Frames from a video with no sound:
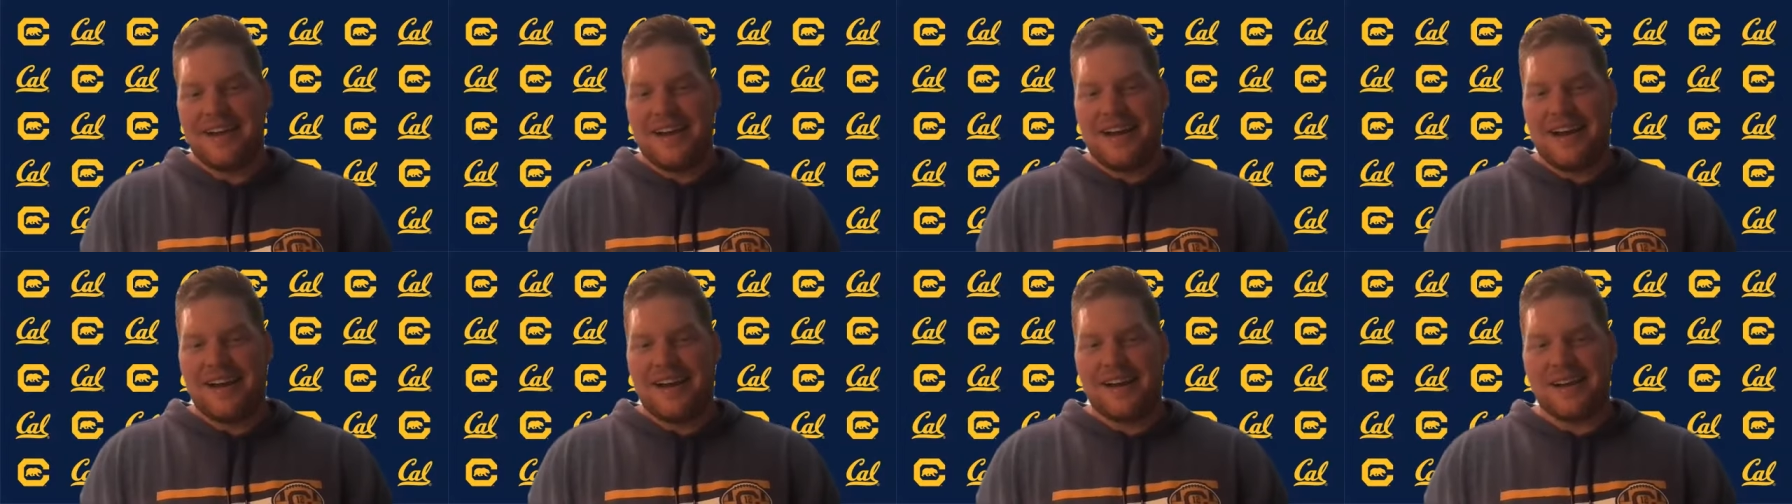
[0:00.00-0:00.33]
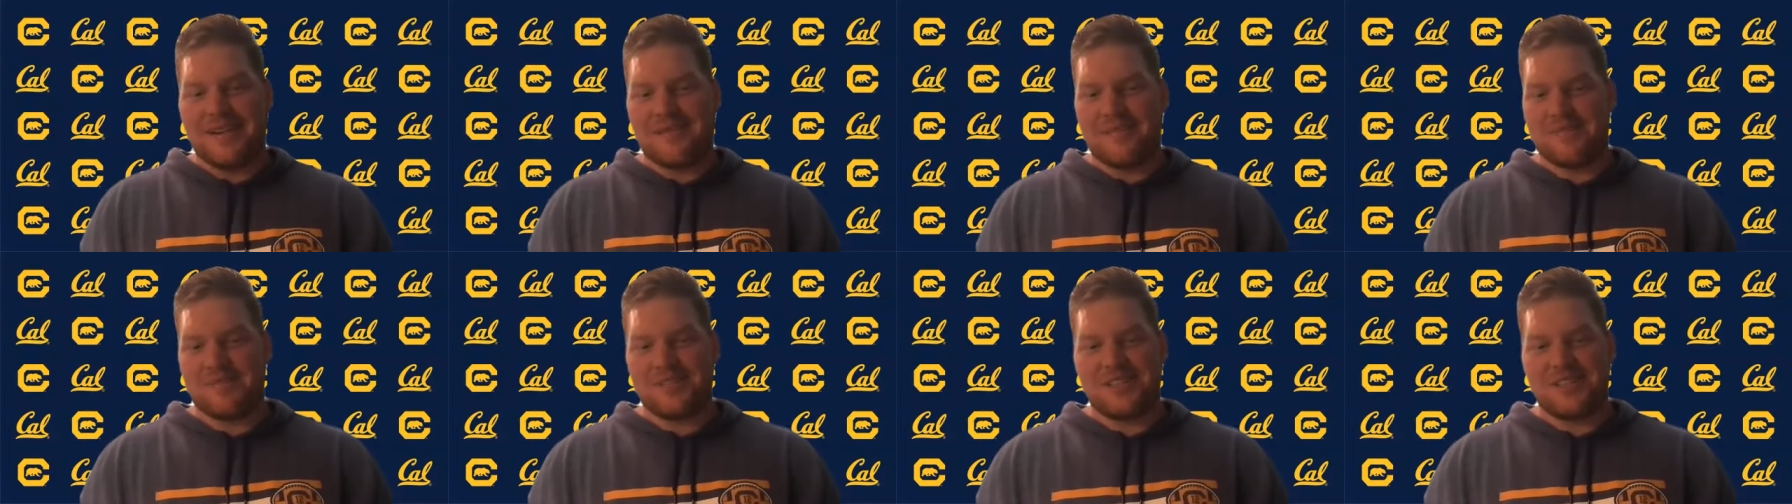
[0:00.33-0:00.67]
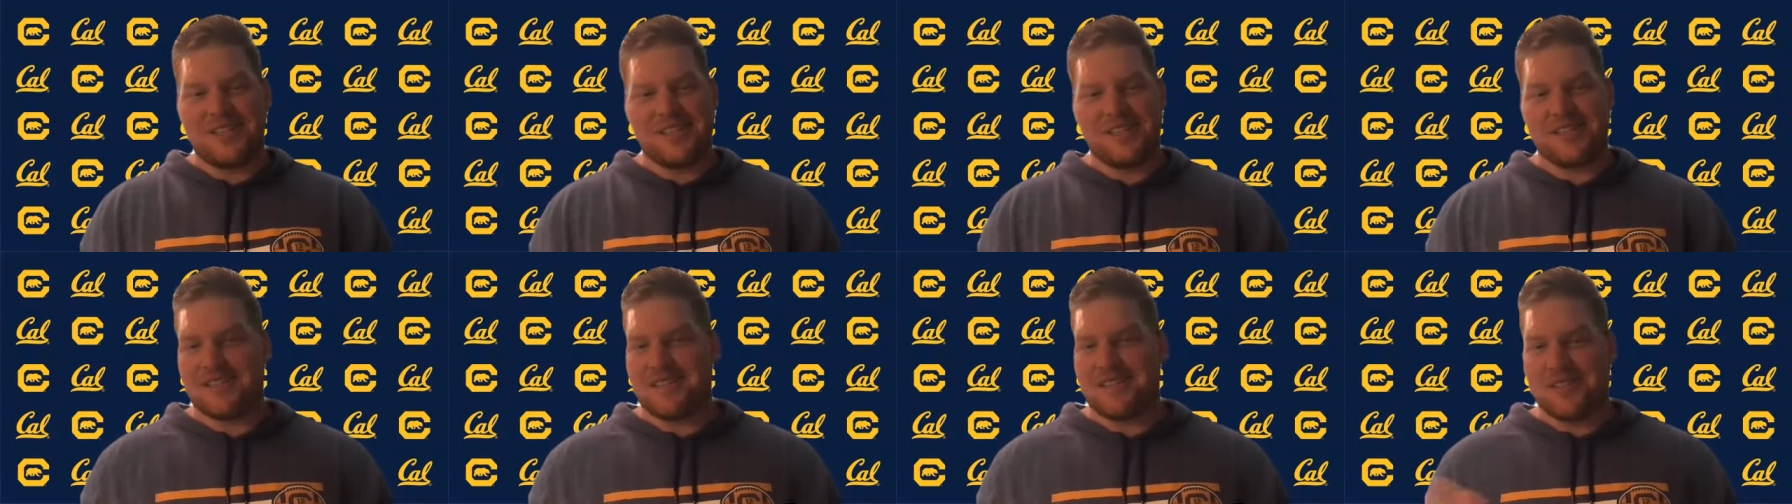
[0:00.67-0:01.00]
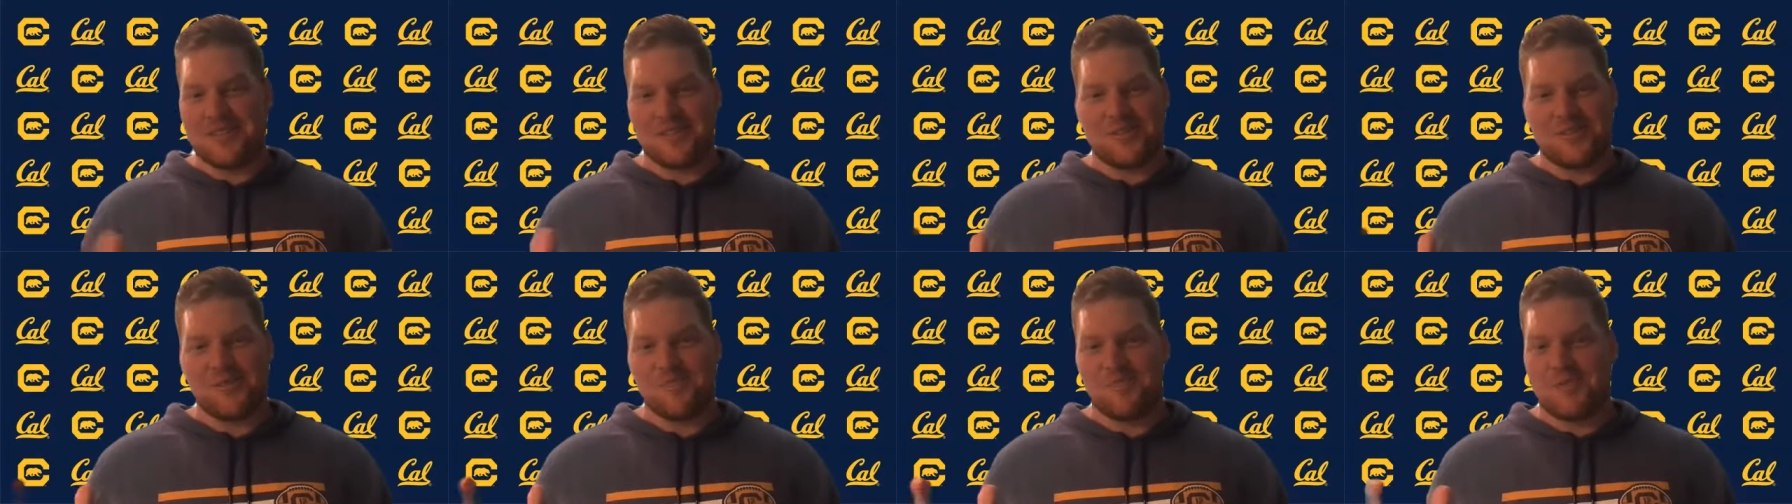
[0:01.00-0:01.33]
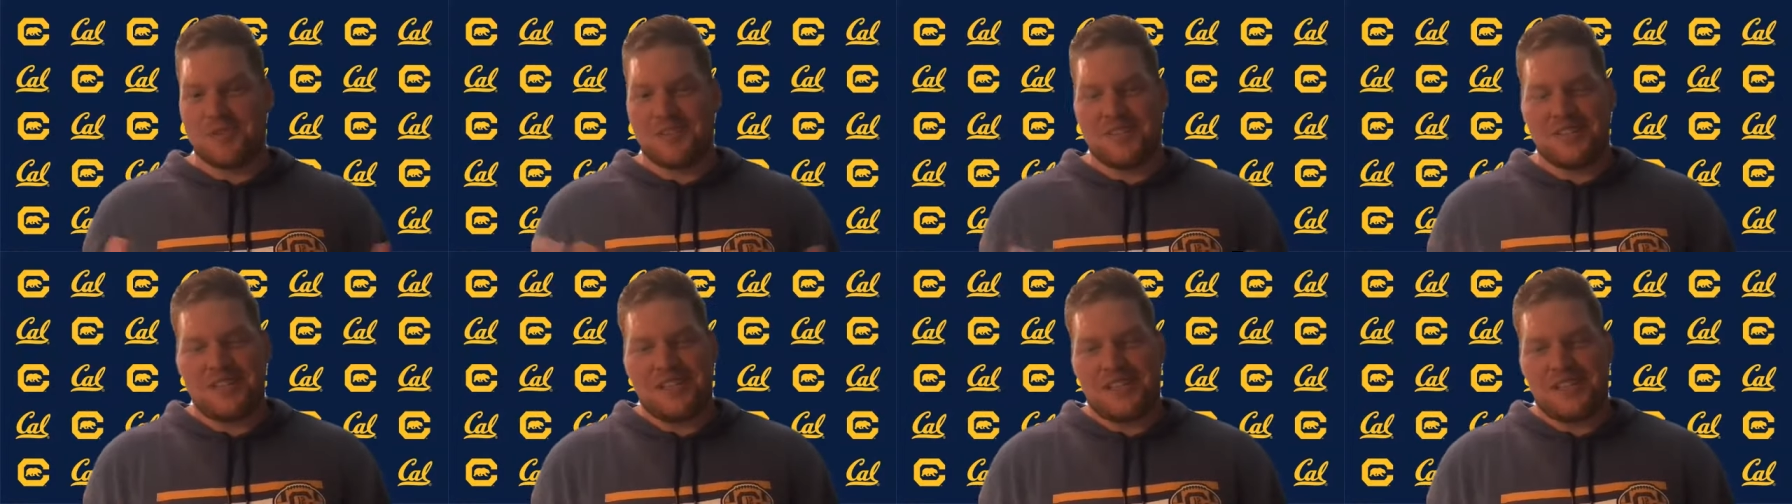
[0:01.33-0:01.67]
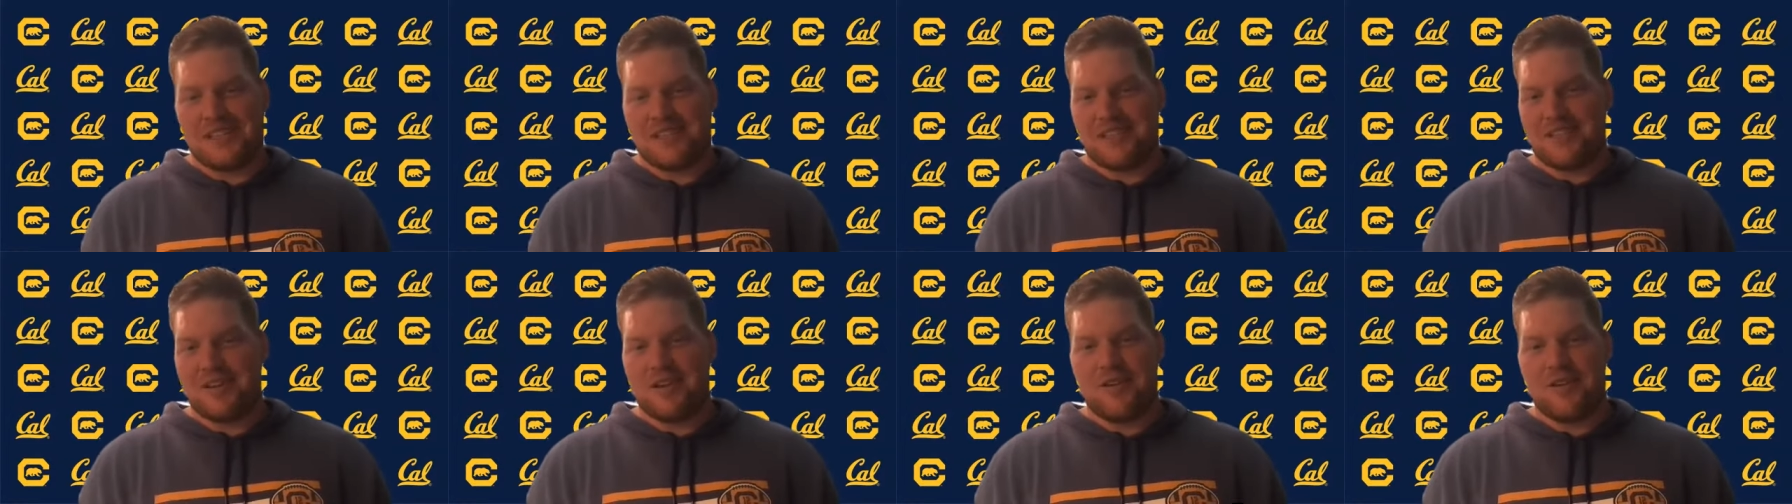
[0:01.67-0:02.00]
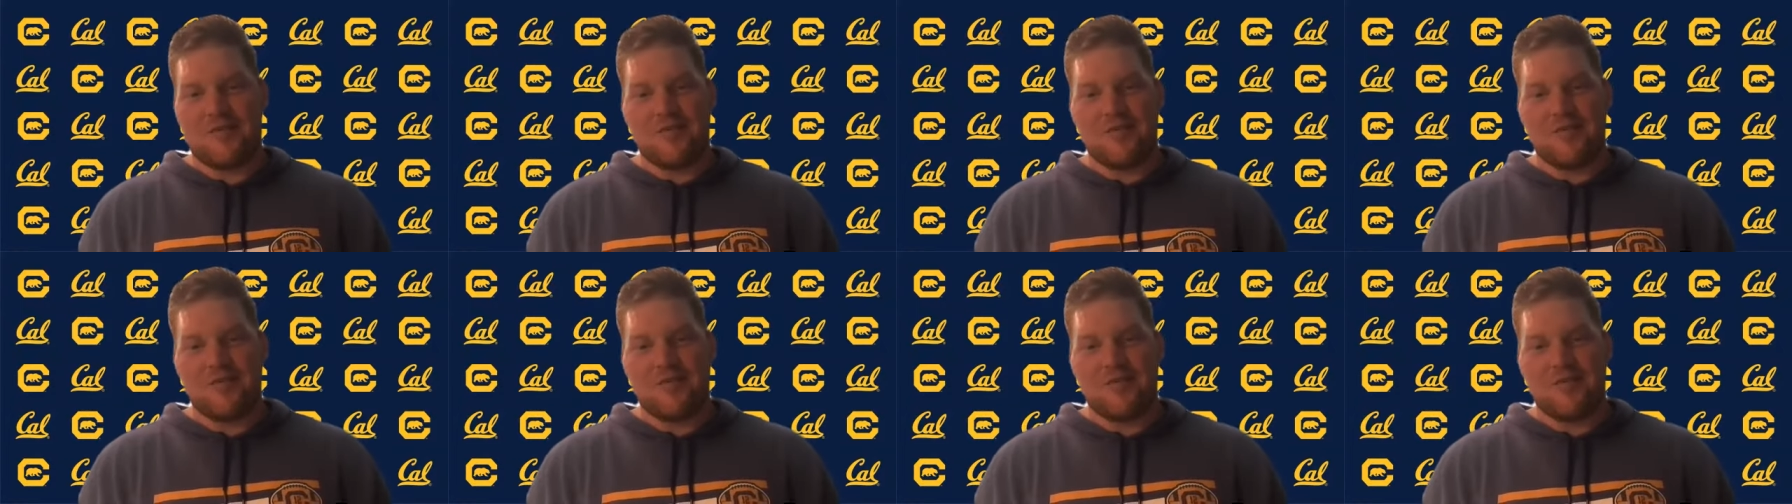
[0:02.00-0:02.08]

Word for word: Um, she is a super genius, you know,